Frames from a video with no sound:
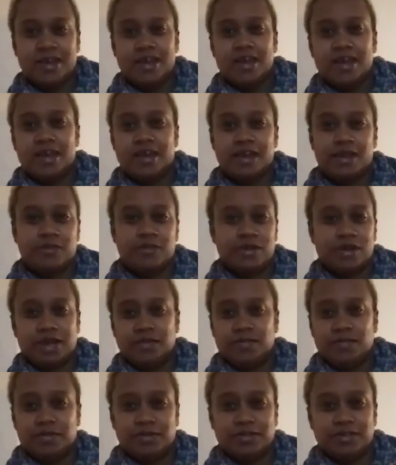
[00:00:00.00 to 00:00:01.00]
and they were
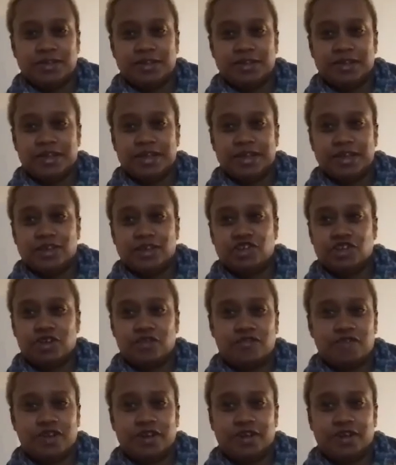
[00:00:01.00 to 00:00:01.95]
able to like generate